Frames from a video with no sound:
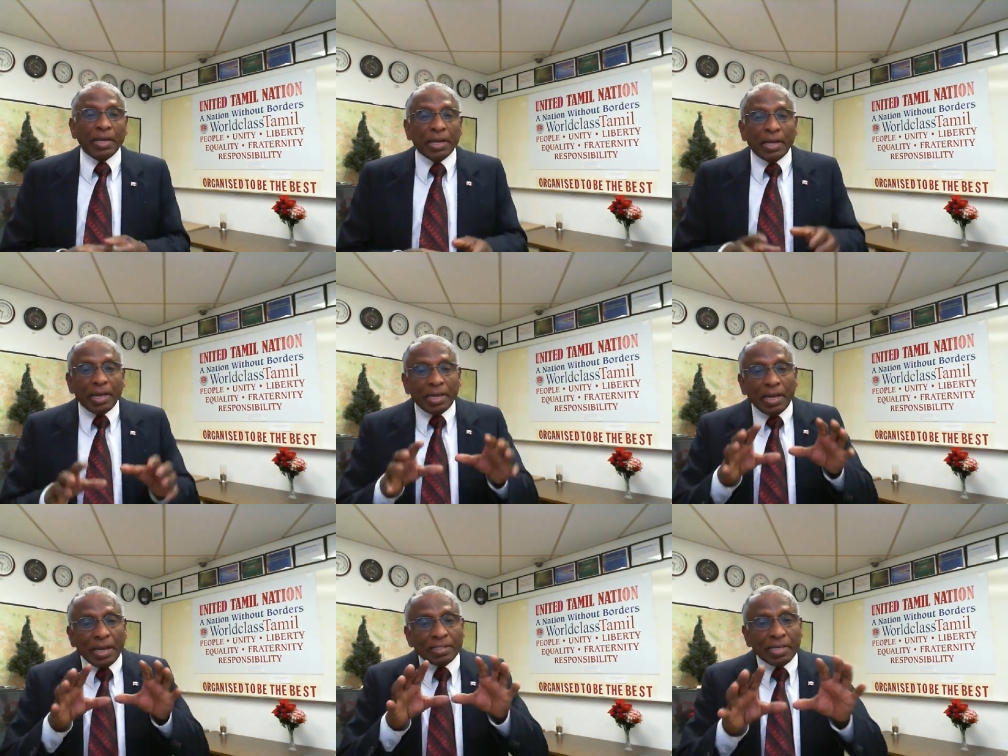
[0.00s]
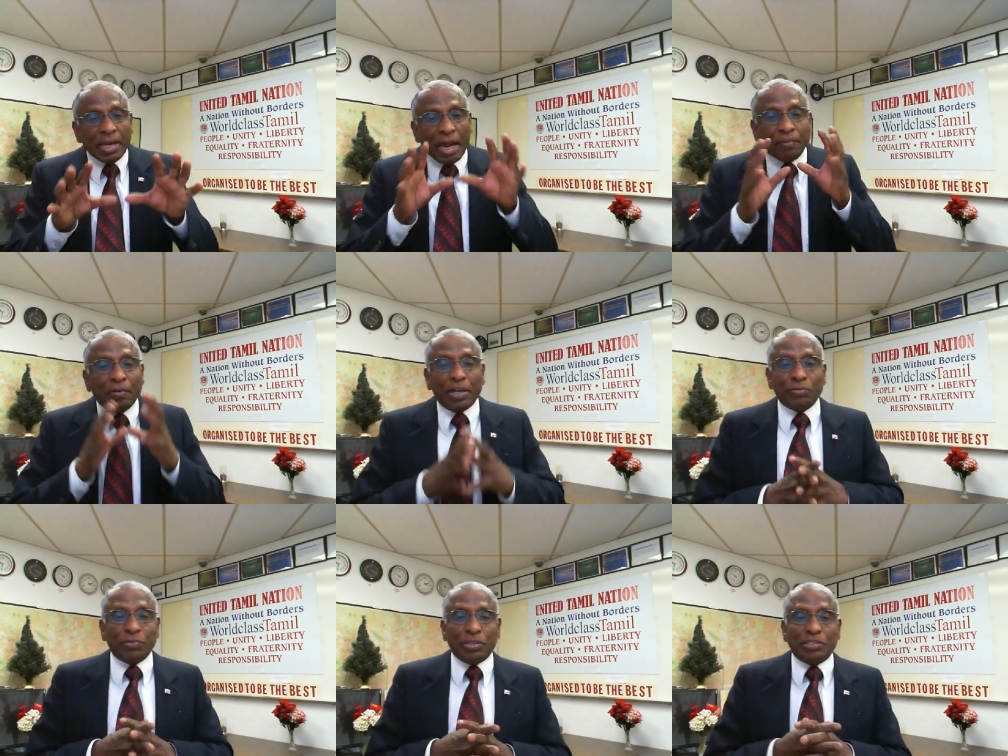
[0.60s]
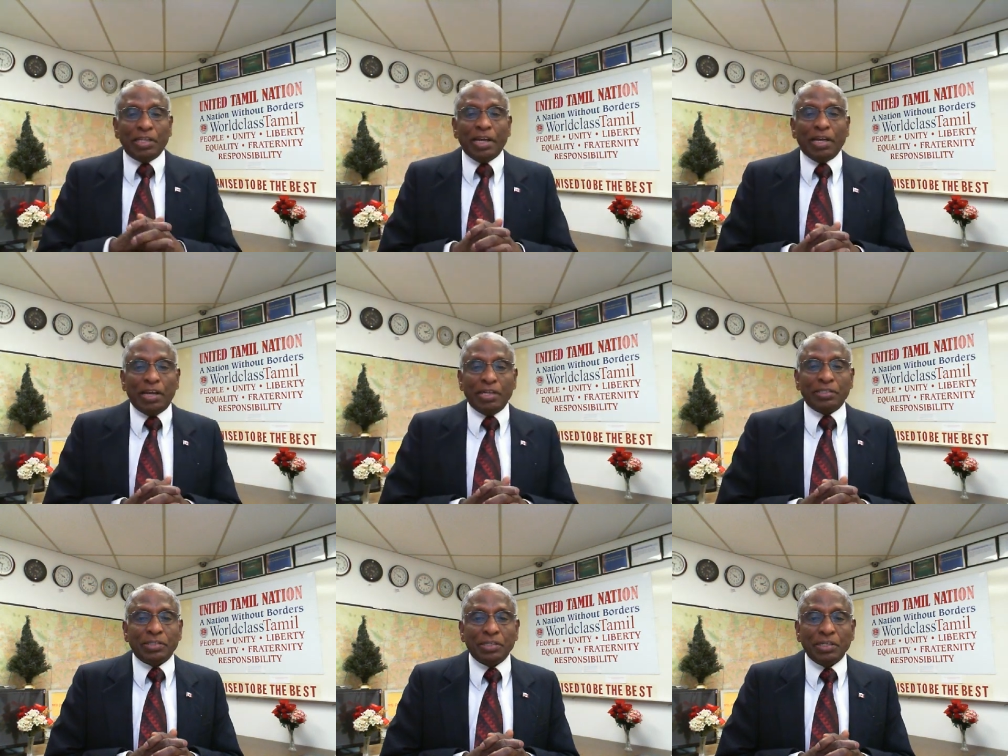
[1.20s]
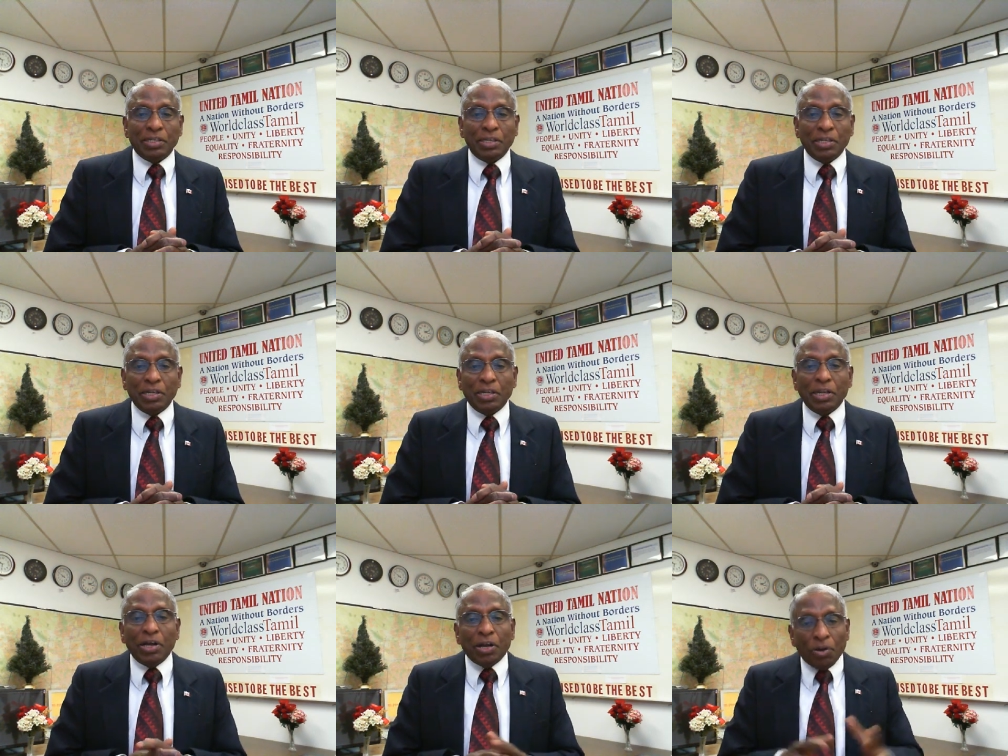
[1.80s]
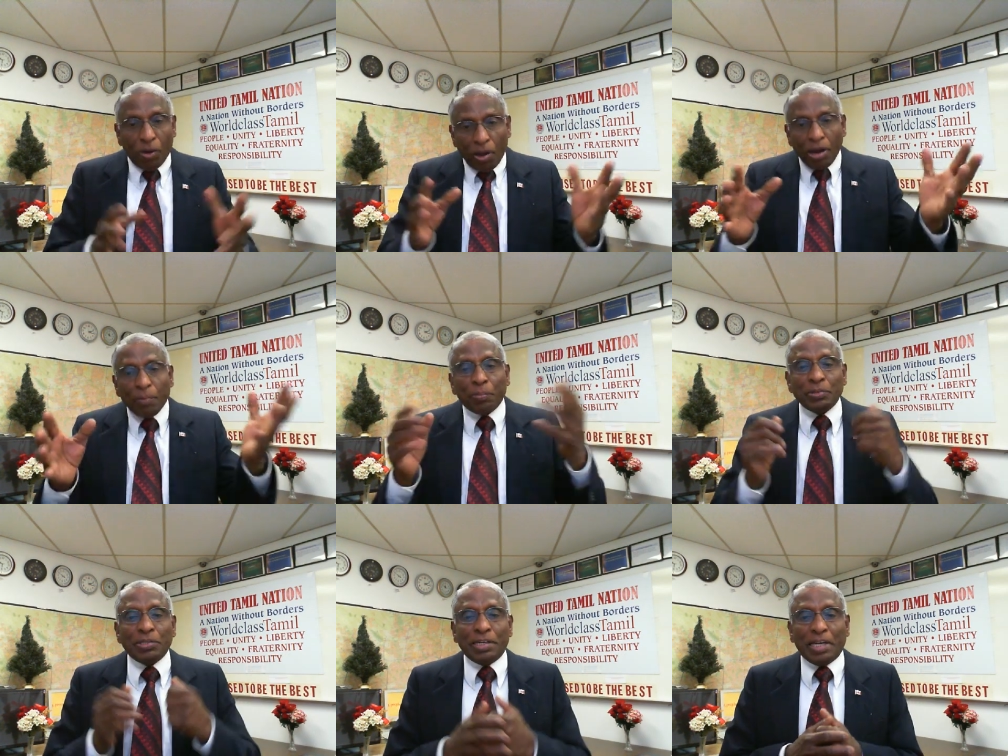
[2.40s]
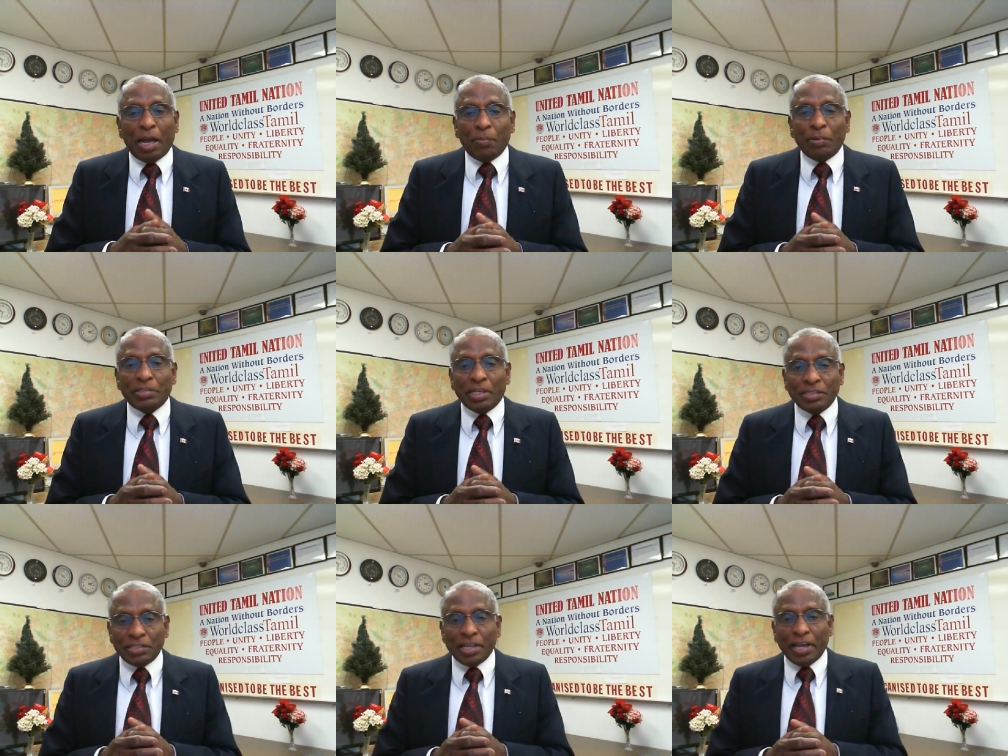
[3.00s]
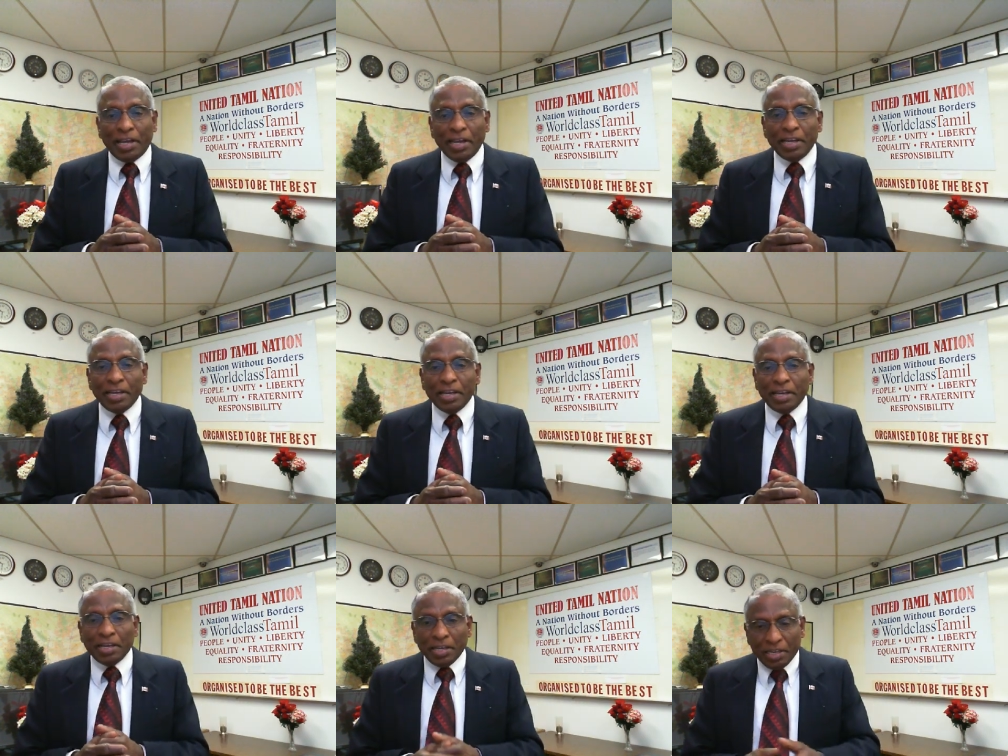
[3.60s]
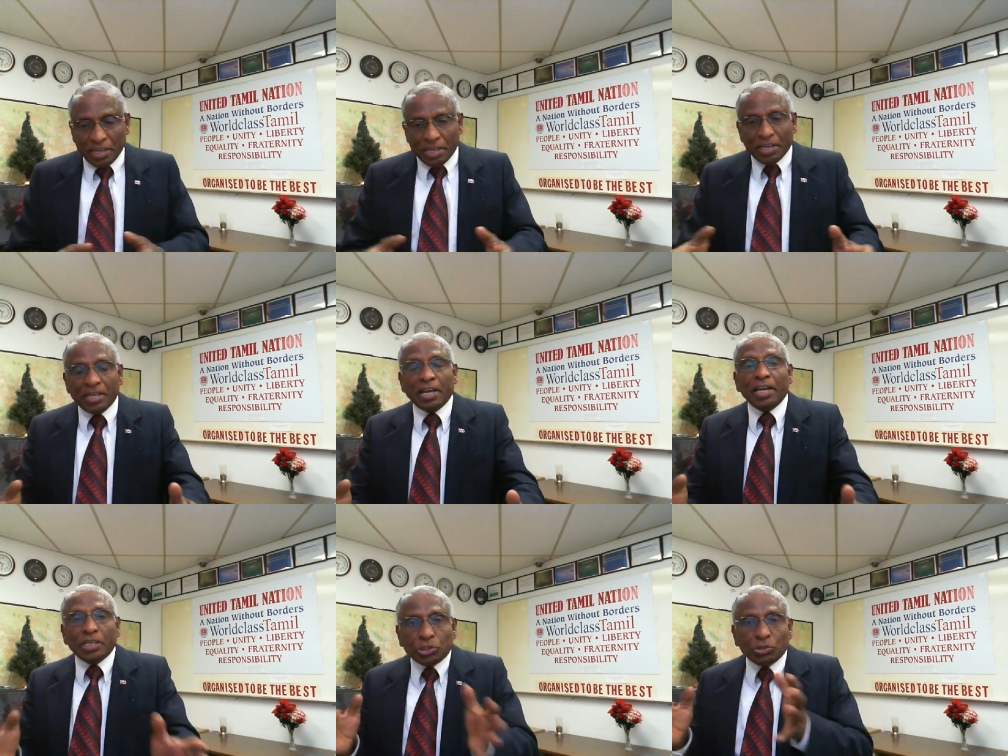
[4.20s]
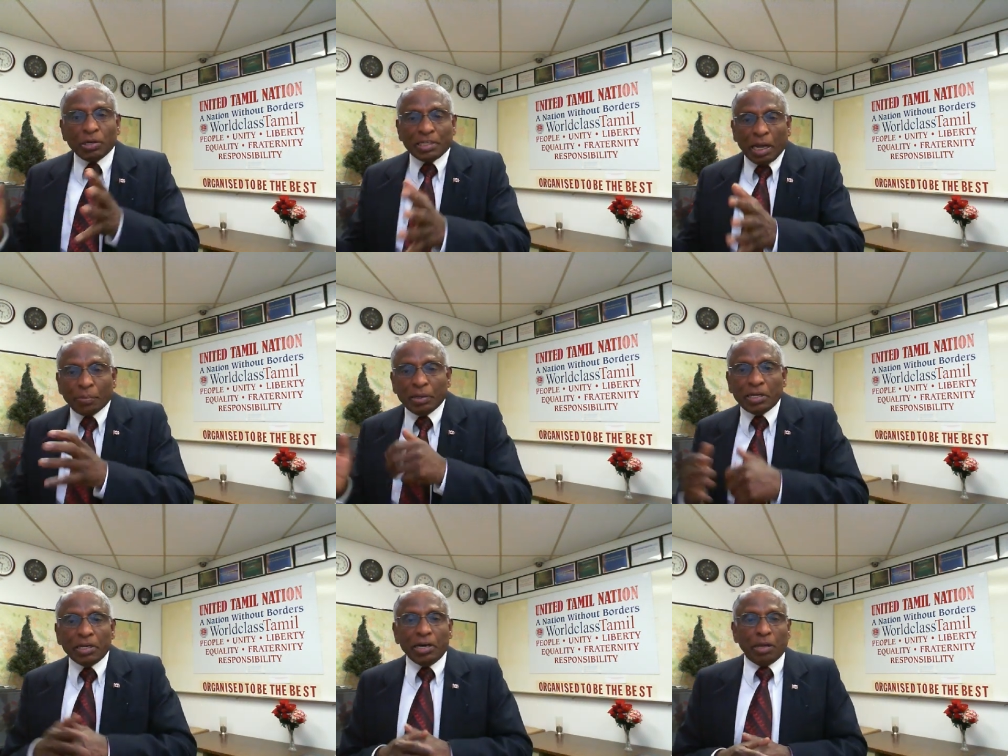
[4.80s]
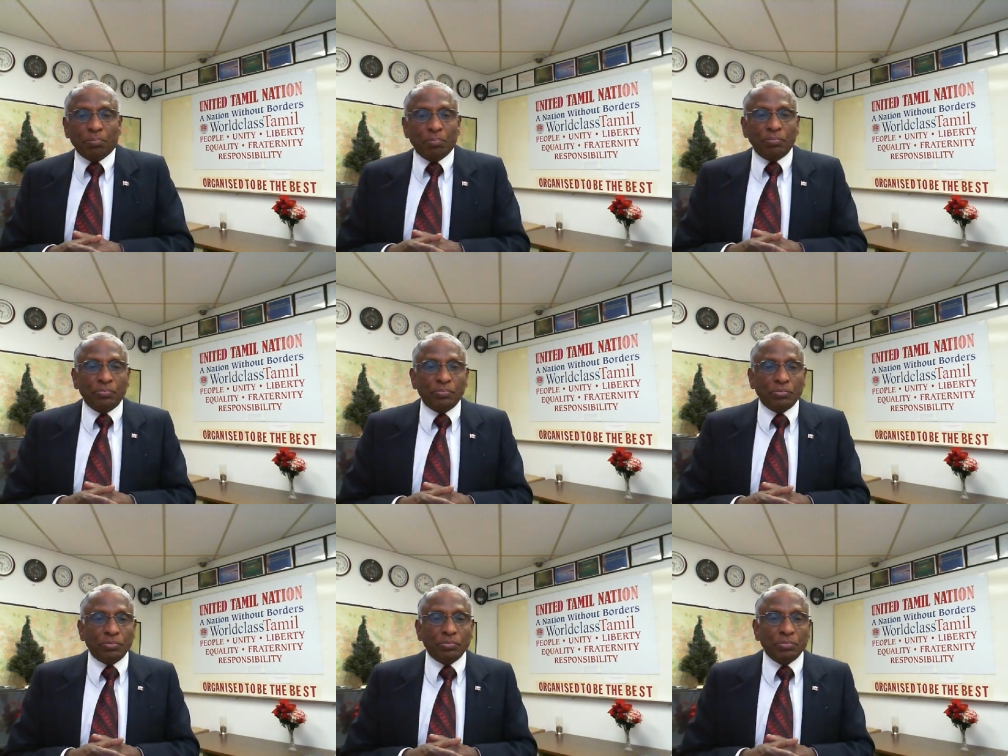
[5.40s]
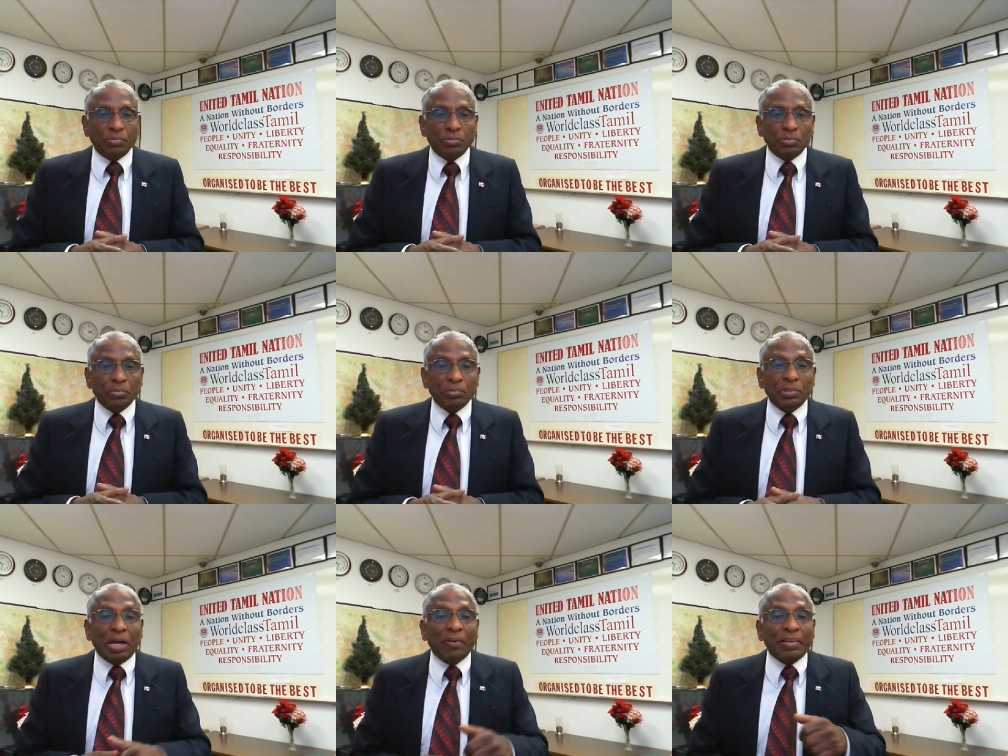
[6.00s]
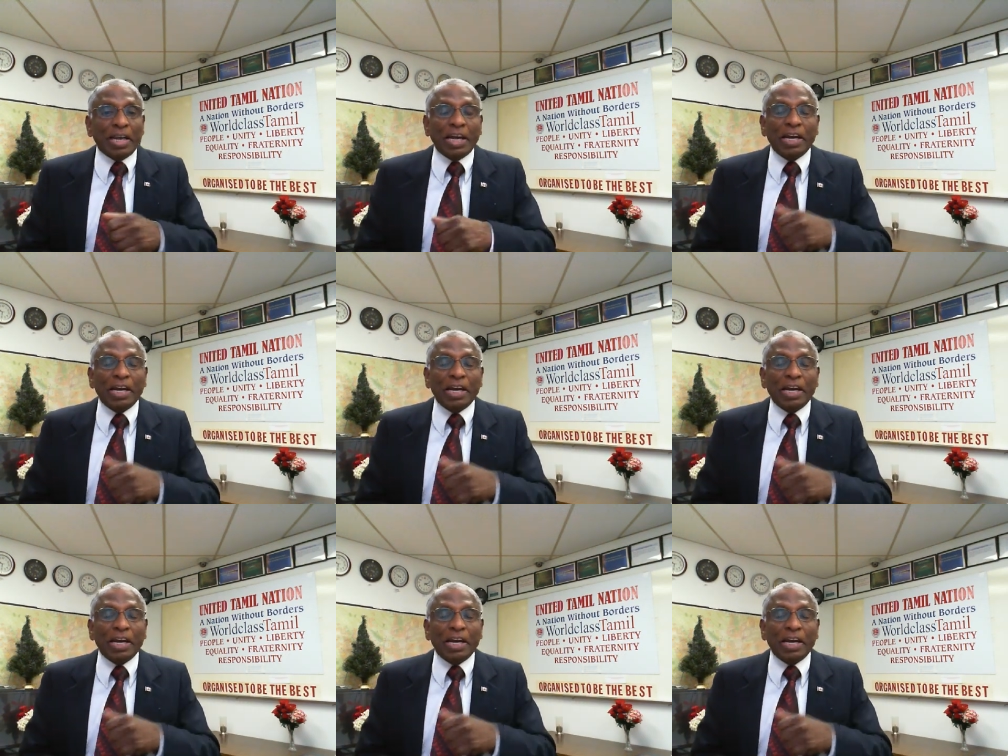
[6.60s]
Here is an advice for the singles. Call upon the Tamils and say, here is your Tamil Ulam. Now get